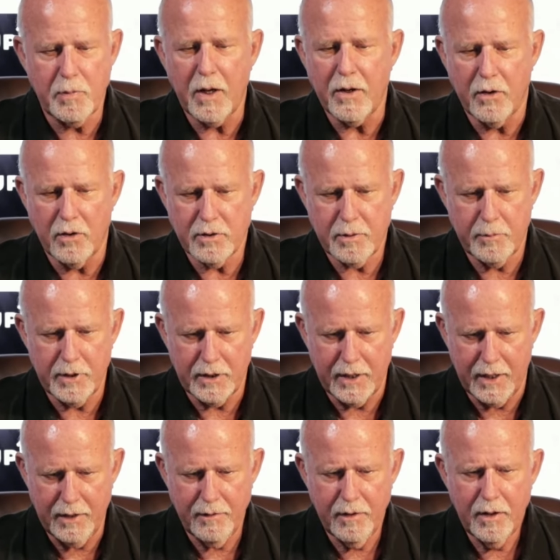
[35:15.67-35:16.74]
But
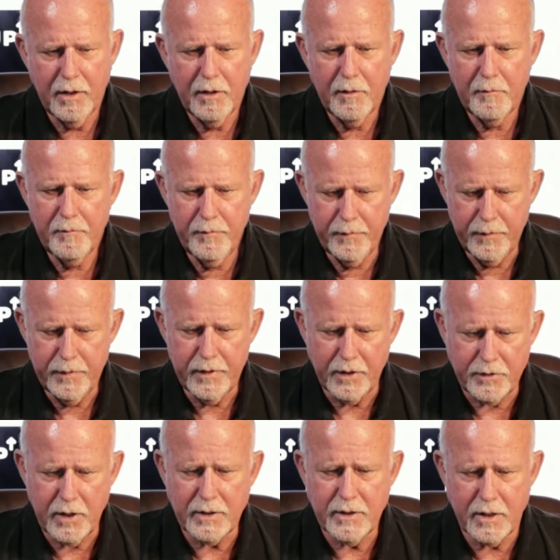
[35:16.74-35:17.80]
ultimately,
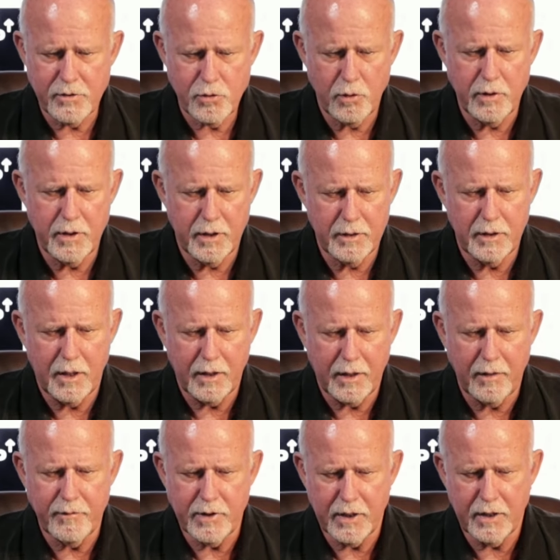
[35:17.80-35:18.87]
the thing that is going to unlock
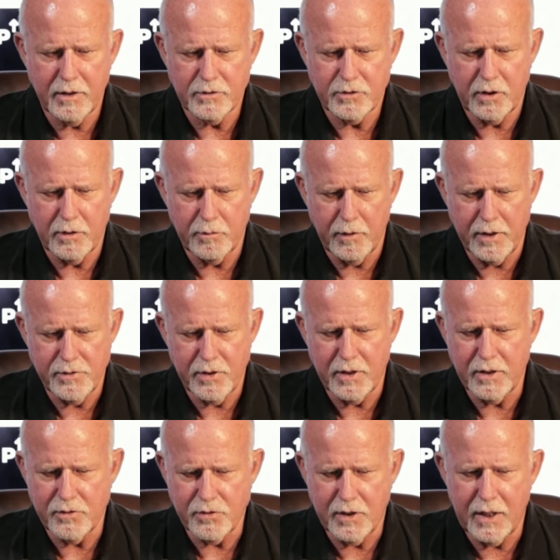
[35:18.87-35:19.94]
everything else in the region
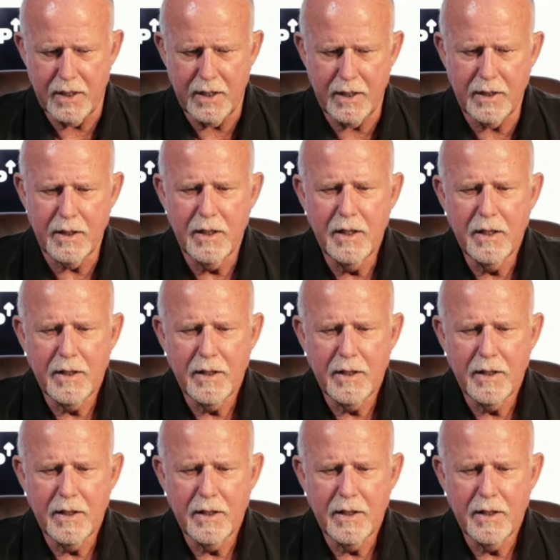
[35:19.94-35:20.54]
is getting